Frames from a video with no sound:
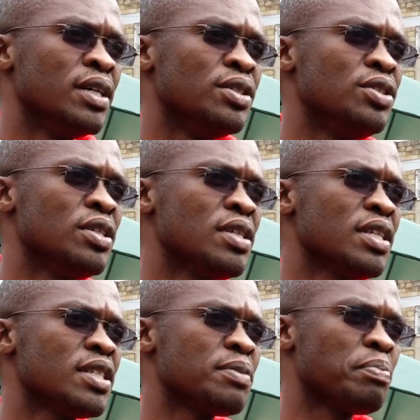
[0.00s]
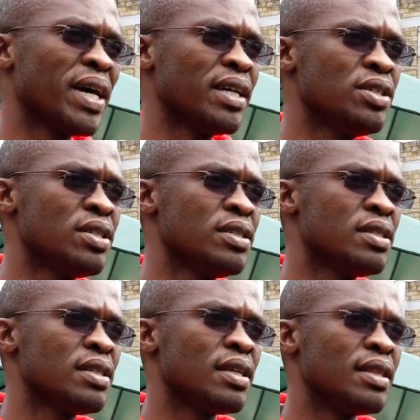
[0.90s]
Jesus
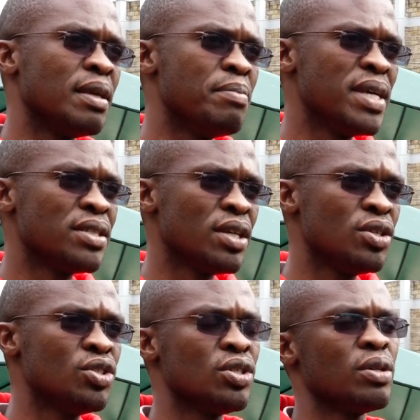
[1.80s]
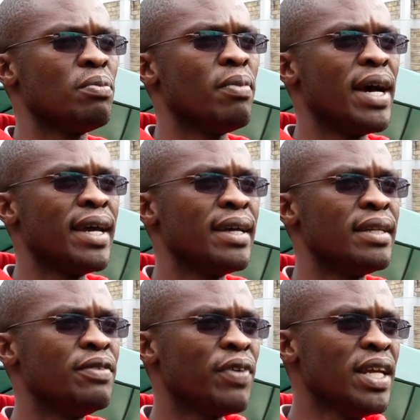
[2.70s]
packages the message by
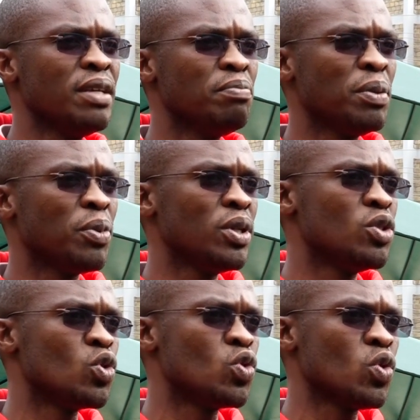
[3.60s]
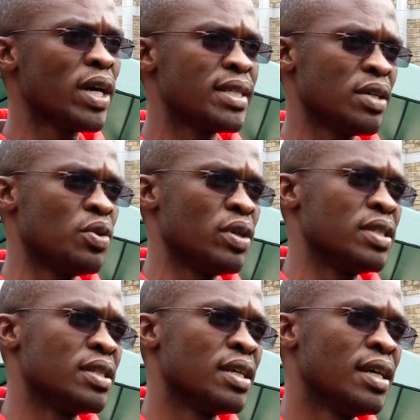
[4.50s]
dividing people into two categories.